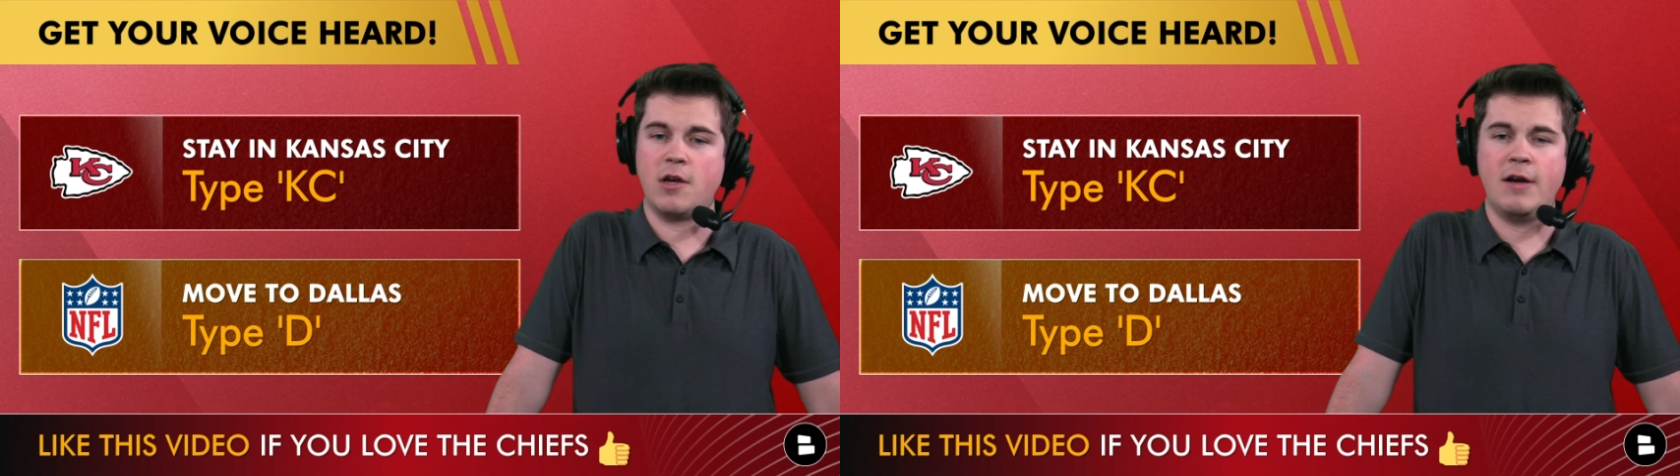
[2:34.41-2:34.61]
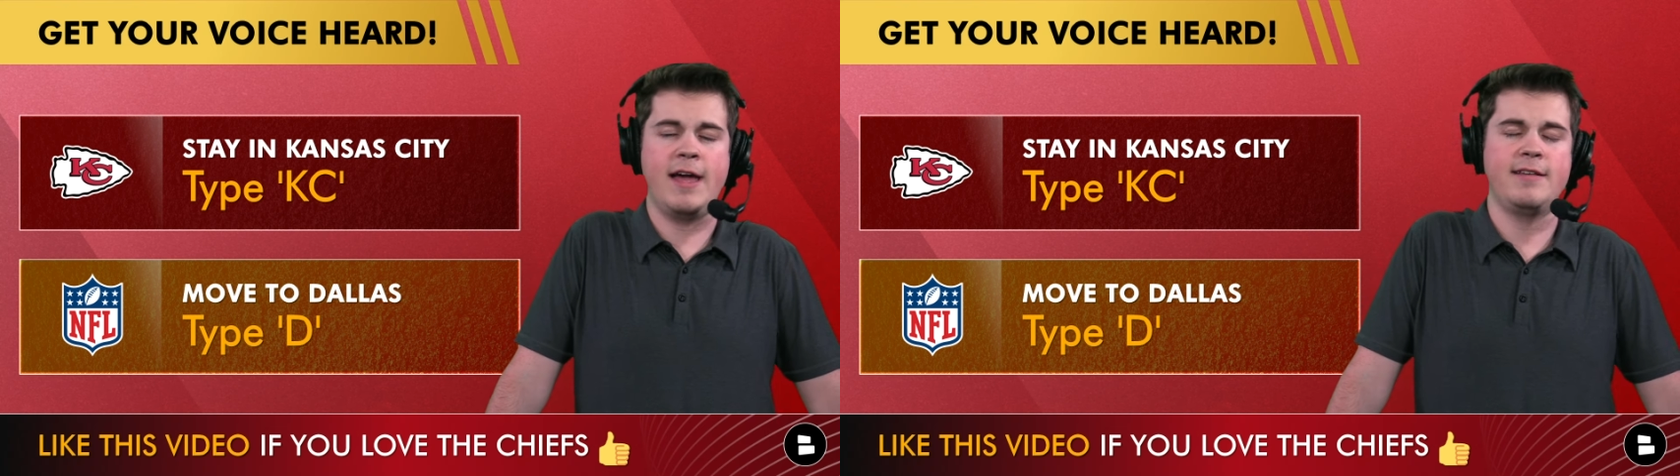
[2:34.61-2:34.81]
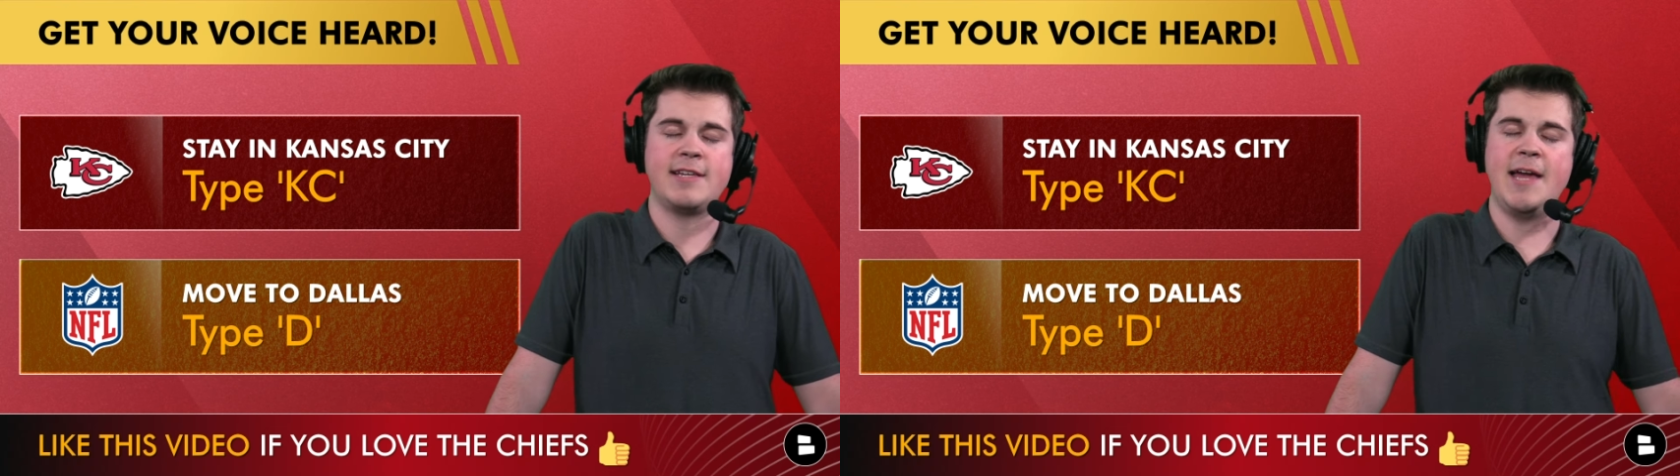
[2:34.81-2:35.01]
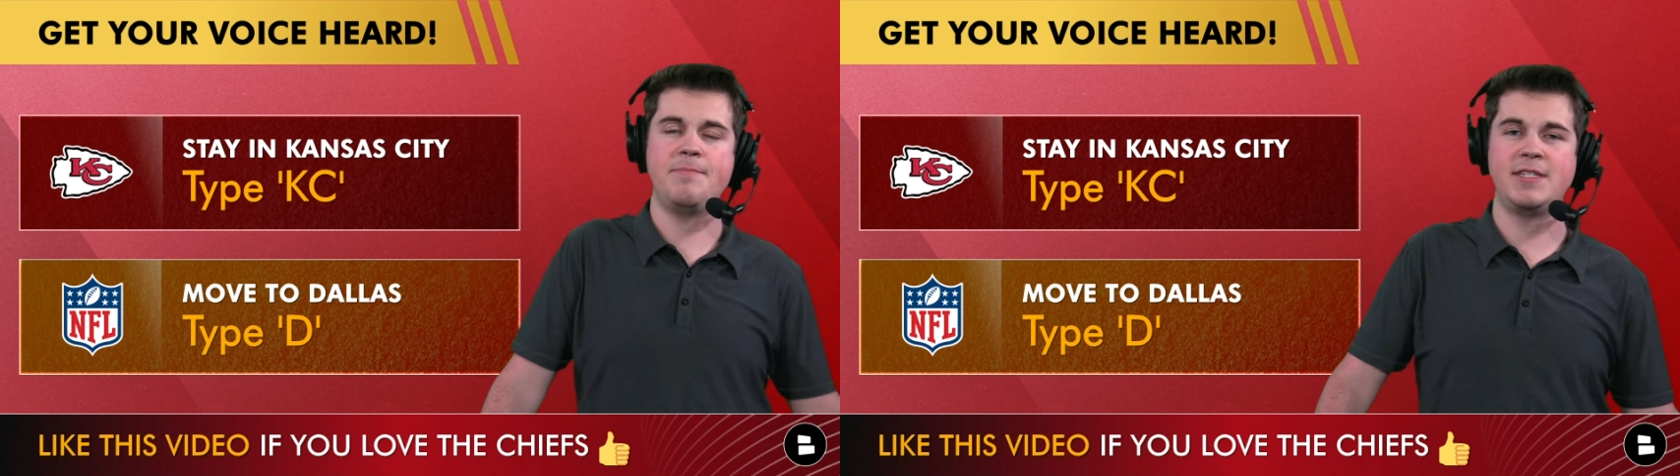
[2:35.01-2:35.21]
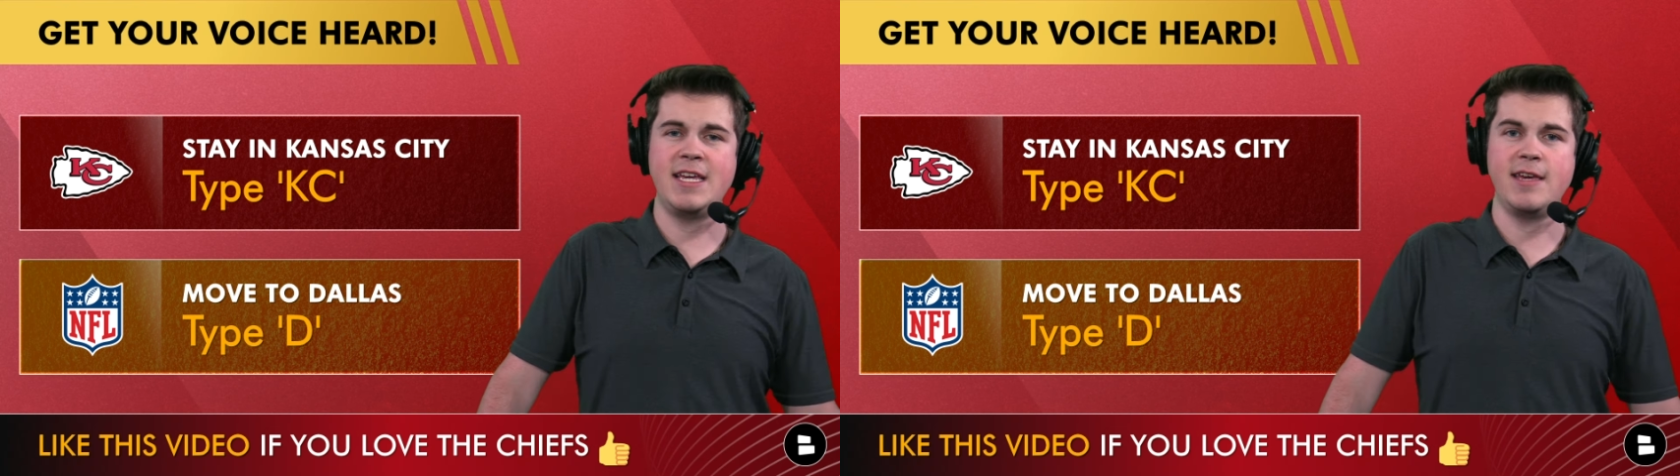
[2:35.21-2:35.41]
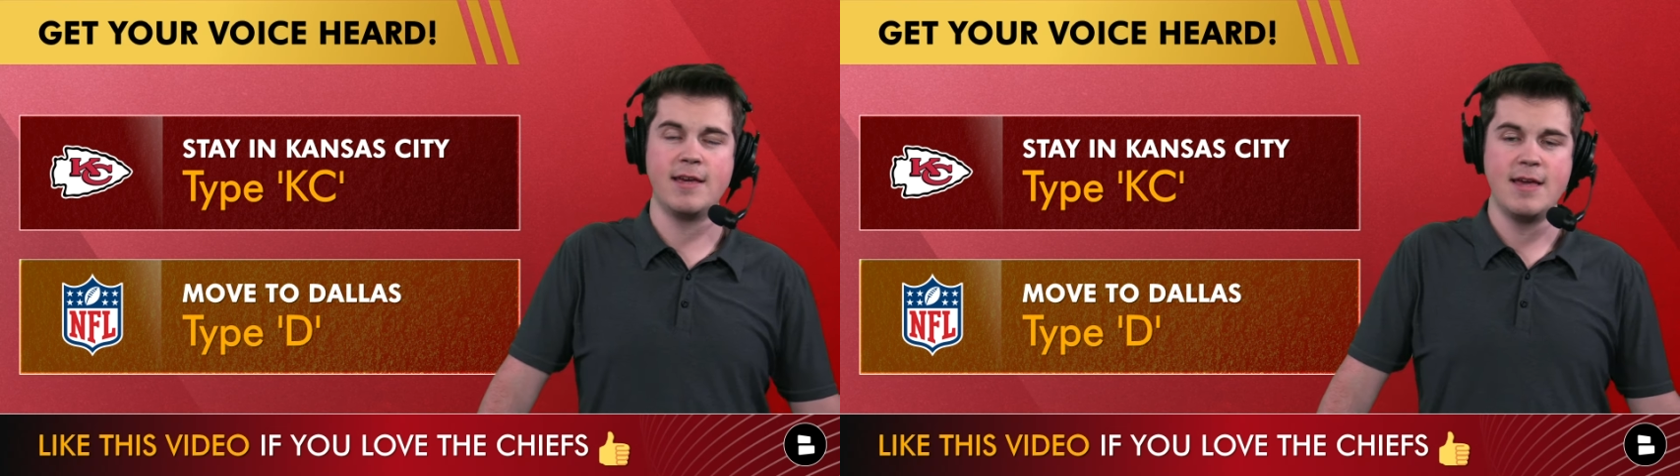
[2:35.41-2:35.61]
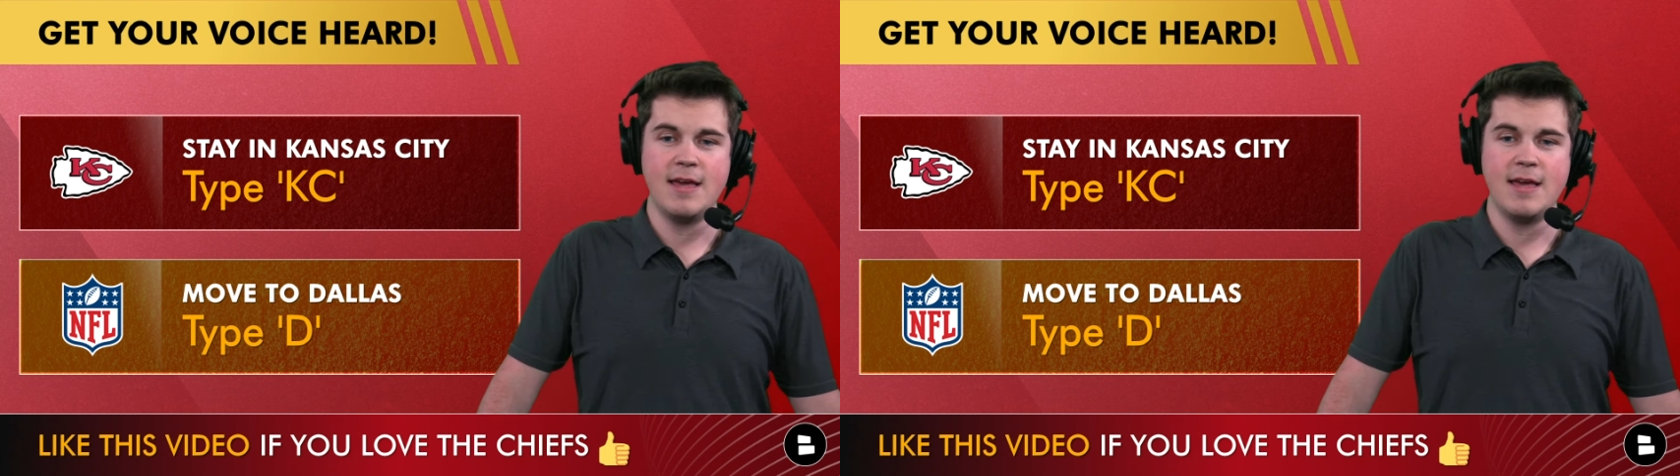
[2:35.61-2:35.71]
go ahead, type D.